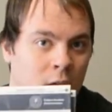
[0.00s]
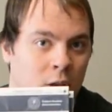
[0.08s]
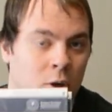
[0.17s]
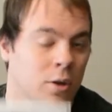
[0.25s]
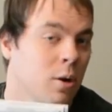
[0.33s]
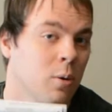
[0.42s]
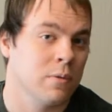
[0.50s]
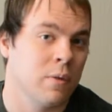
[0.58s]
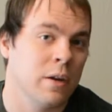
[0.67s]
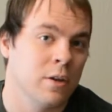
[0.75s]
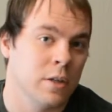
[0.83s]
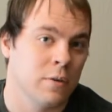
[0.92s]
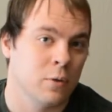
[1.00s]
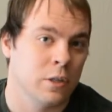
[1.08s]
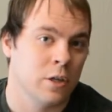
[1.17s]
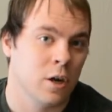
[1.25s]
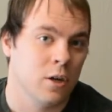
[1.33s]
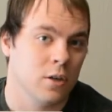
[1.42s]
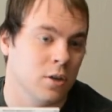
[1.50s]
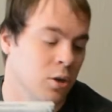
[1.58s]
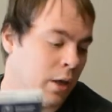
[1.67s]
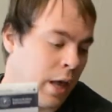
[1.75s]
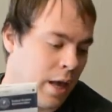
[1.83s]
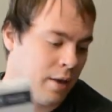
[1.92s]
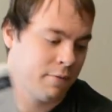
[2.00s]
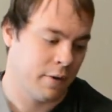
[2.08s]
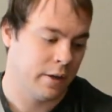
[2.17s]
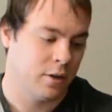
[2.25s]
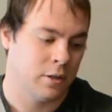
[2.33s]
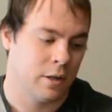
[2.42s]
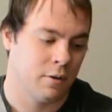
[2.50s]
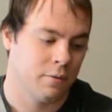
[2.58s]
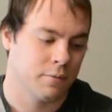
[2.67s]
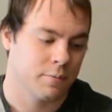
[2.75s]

You can always find yourself with charts. You can't find yourself